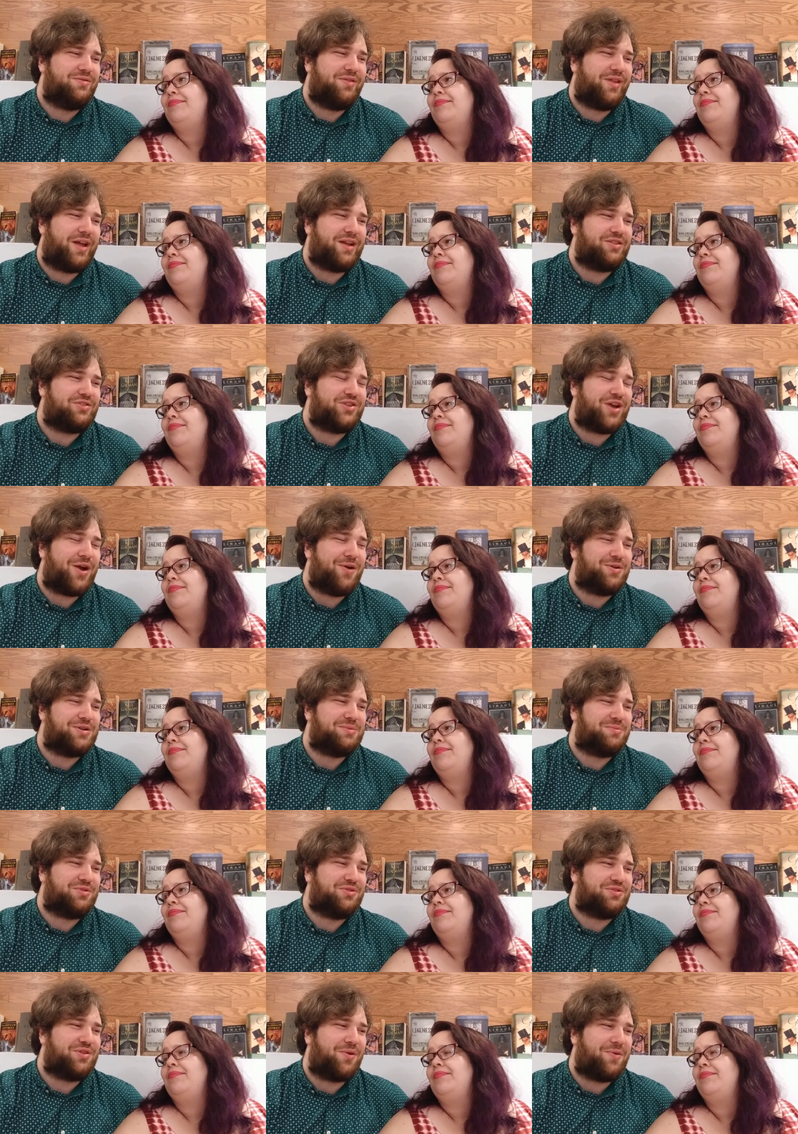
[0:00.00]
Speaker 1: like,
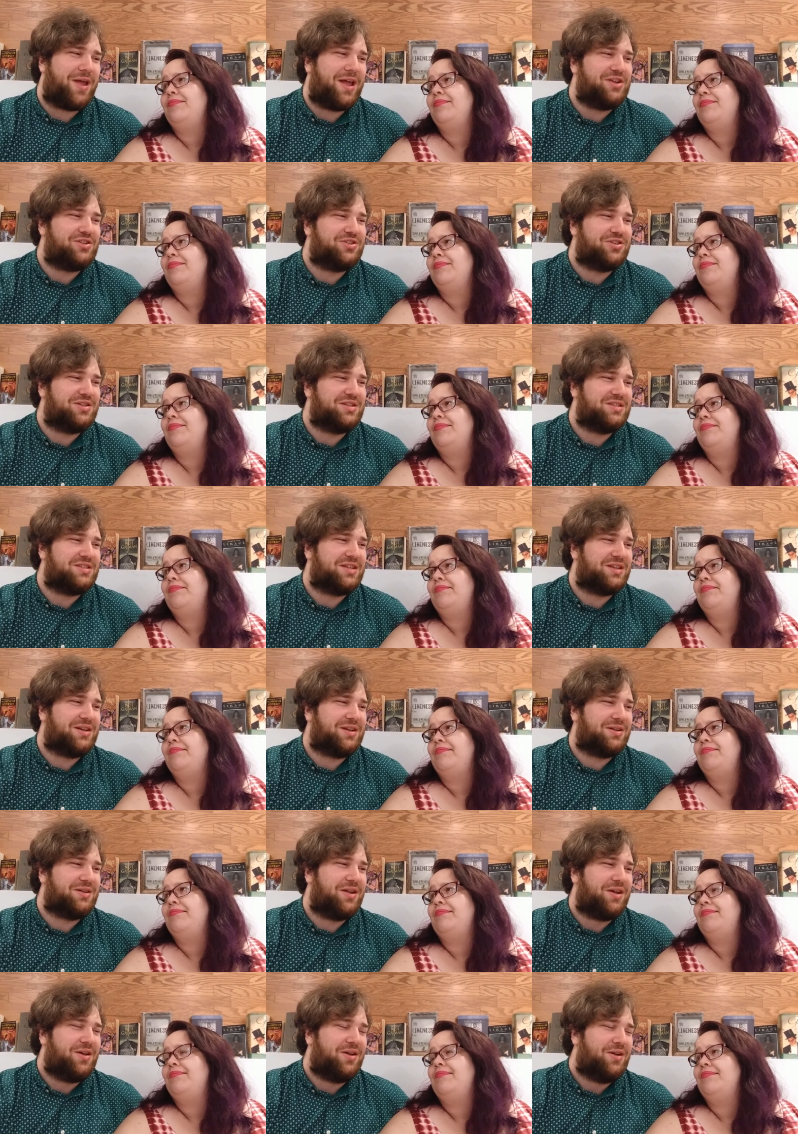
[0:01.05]
charitable donations
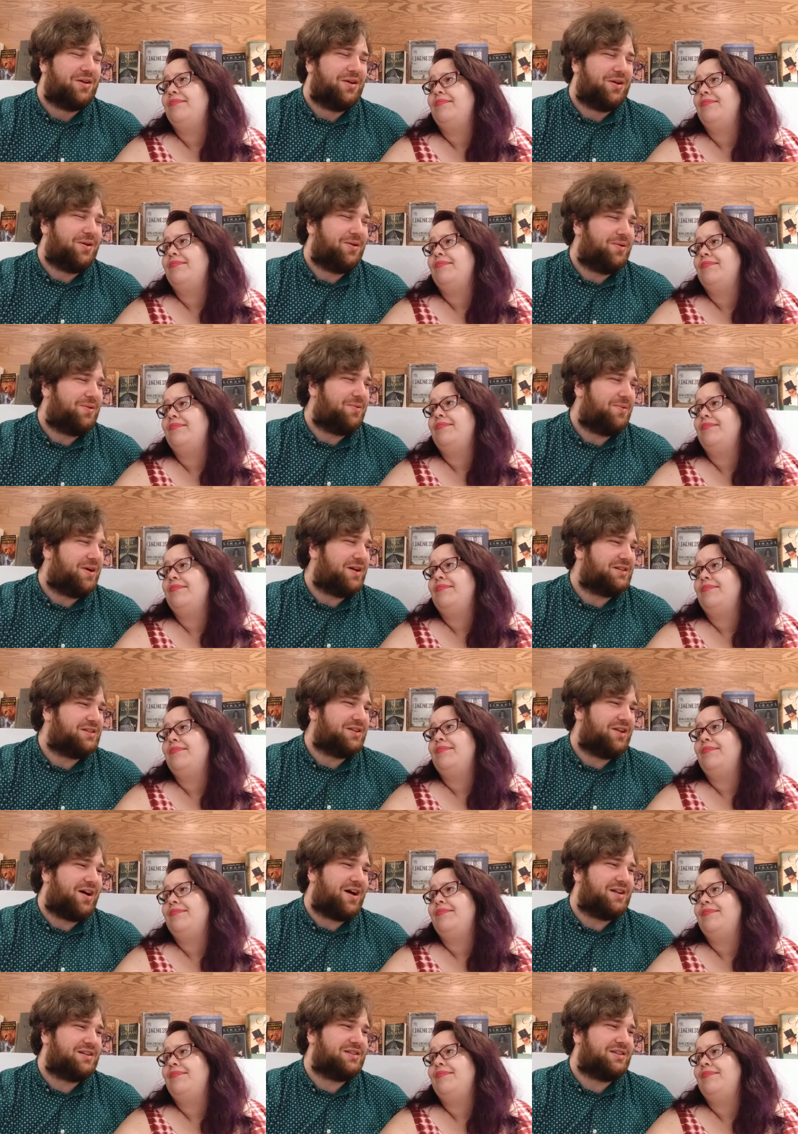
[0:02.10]
and or what's
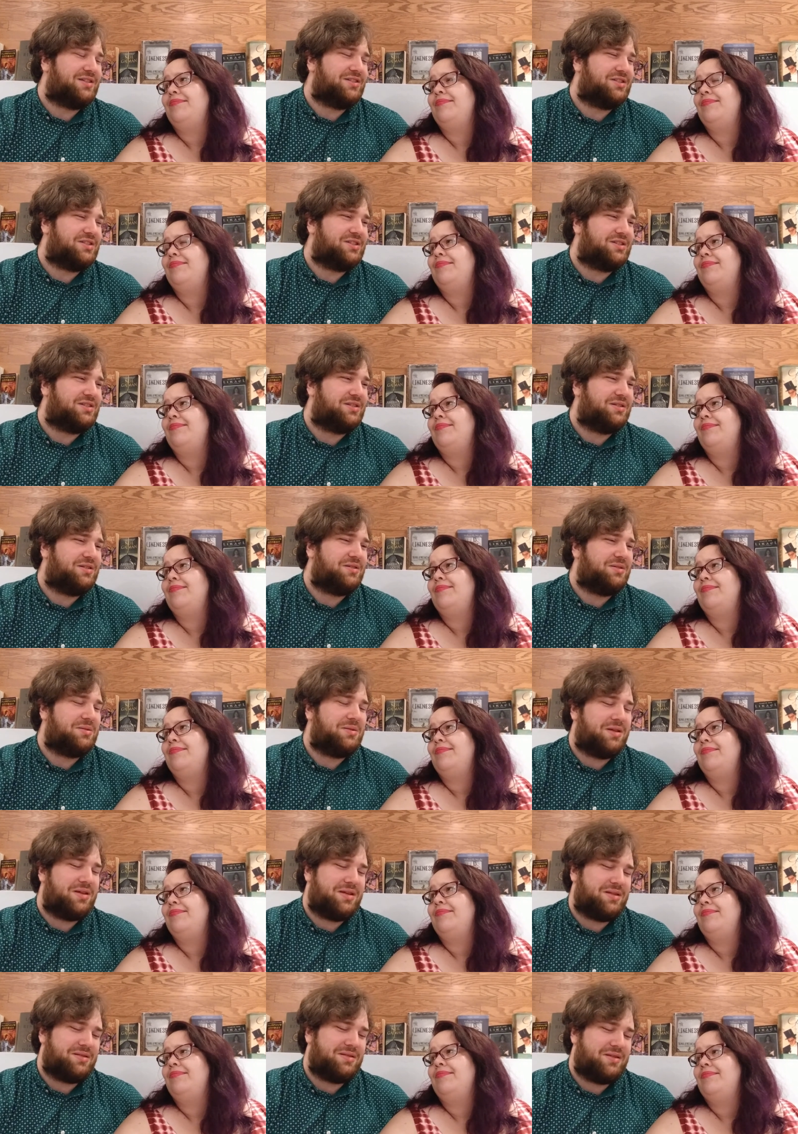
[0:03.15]
not, and just,
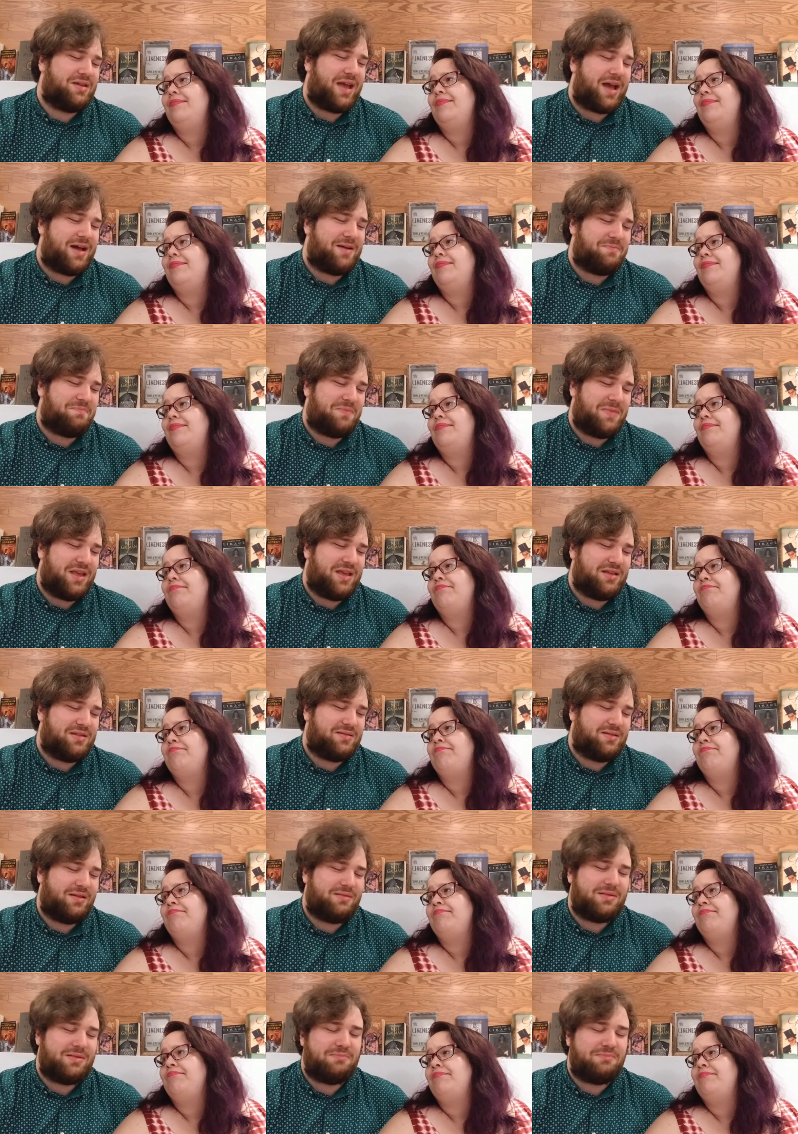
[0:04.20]
yeah.
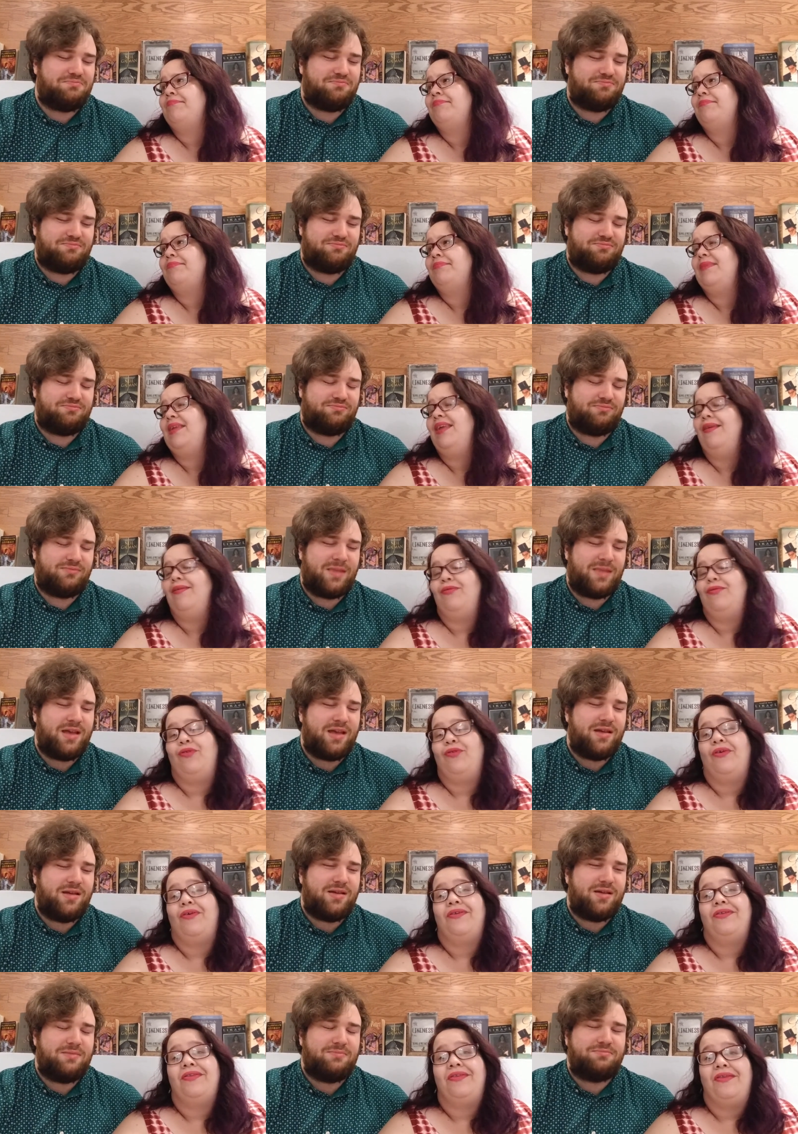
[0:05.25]
Speaker 2: Use
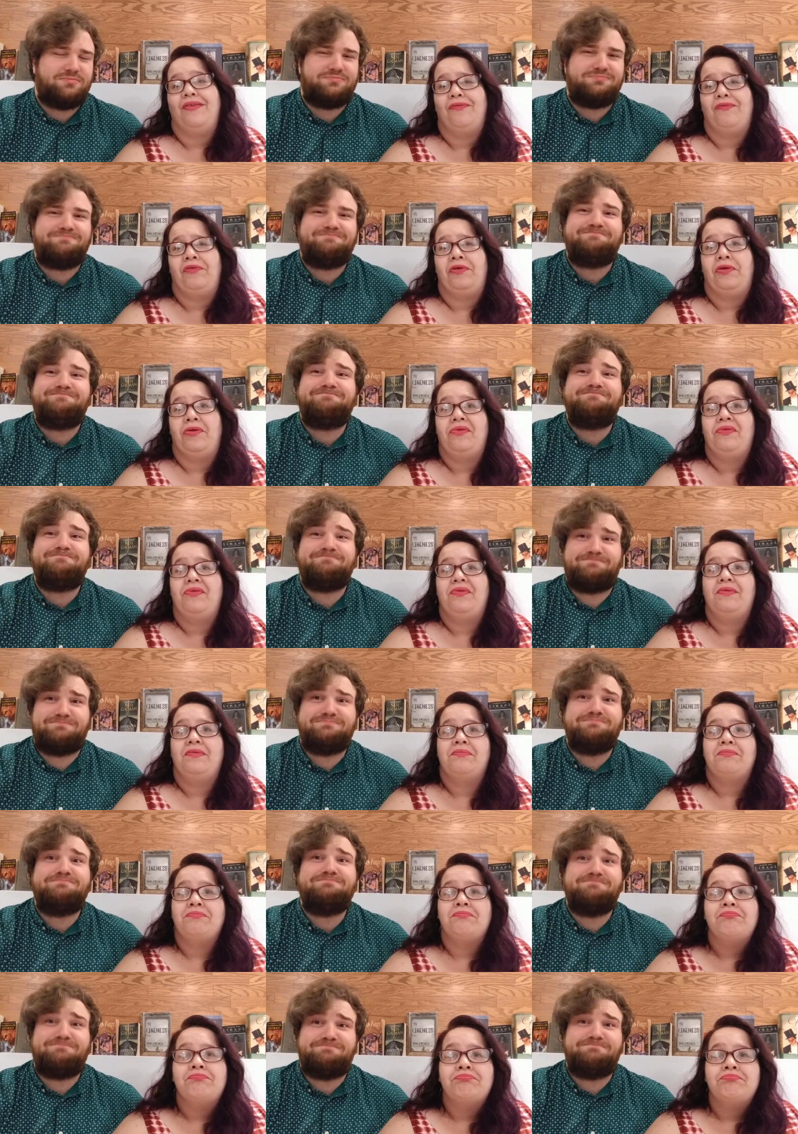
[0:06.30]
Jonathan's piece.
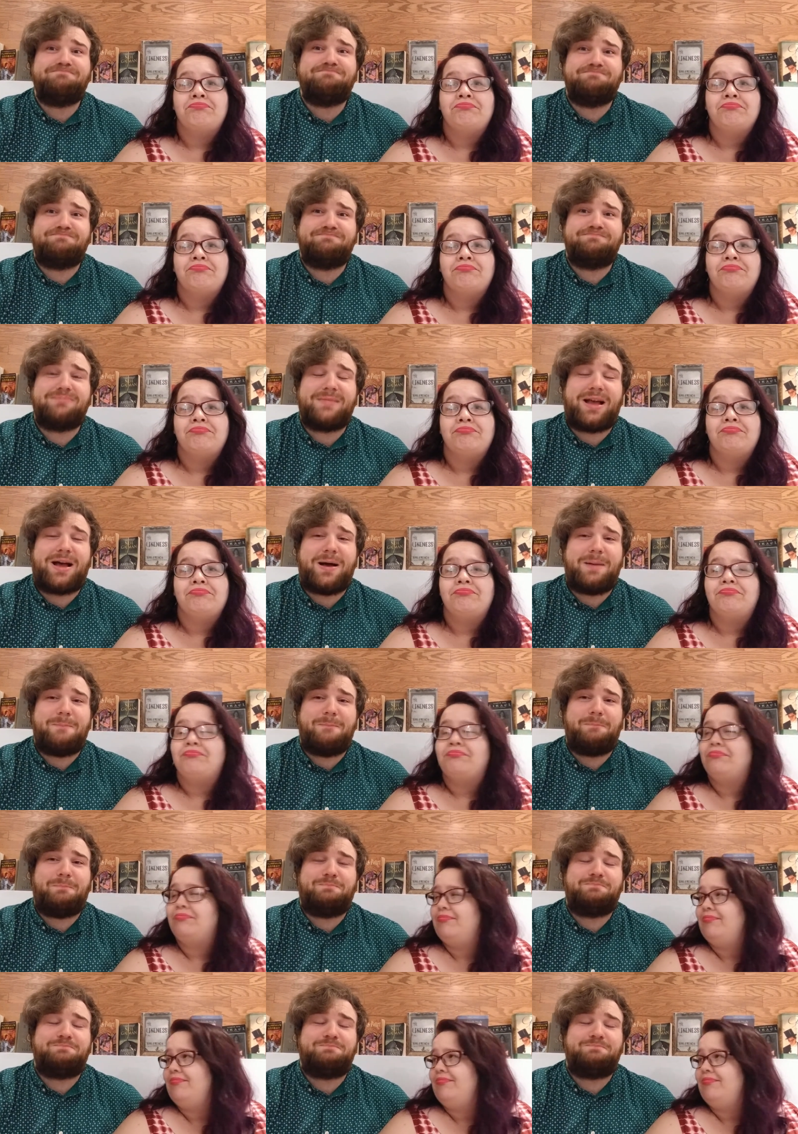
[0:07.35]
Speaker 1: Um,